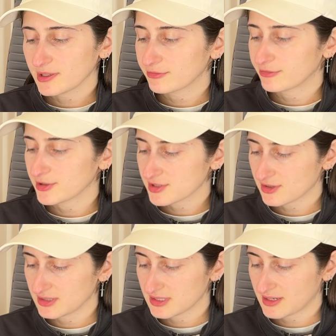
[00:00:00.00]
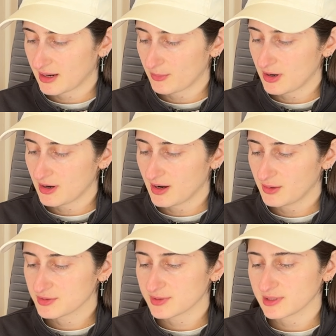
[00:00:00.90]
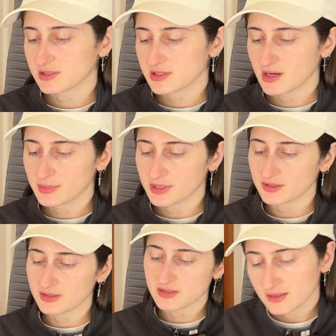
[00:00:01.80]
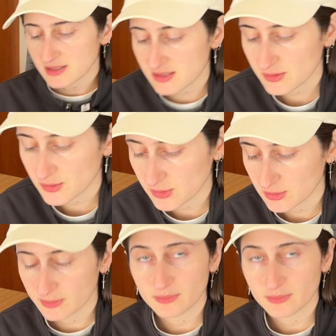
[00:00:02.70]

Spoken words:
I first got this camera, I was really excited because this little